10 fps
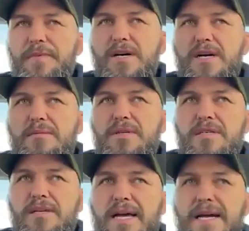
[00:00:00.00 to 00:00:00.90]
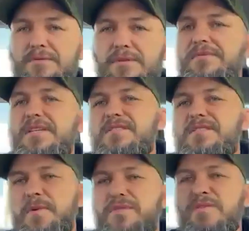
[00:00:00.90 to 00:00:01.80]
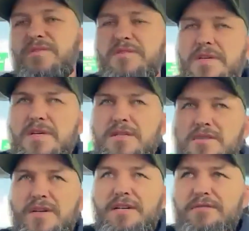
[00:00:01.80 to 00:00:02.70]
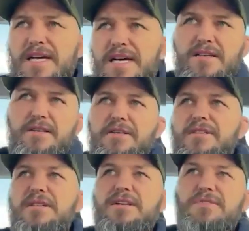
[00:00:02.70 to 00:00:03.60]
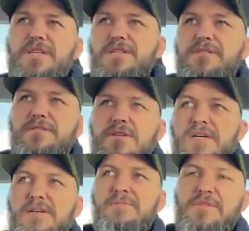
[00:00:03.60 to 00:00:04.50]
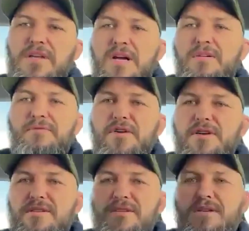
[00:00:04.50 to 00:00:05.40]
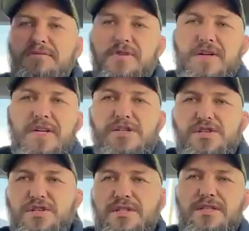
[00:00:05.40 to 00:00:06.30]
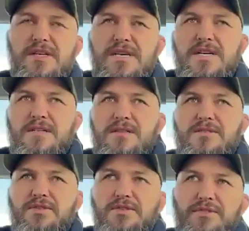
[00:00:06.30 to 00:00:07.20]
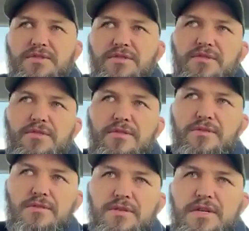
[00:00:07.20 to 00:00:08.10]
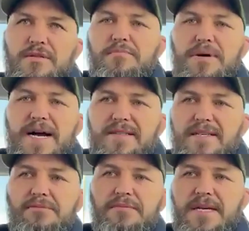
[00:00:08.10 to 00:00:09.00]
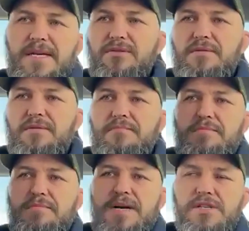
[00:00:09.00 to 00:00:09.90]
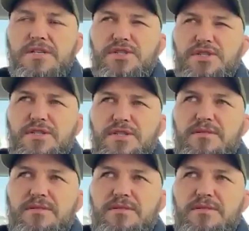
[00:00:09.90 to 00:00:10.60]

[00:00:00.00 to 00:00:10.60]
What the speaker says: And he would have decent sponsors. So he would take a significant sacrifice financially to come back to MMA, I would imagine.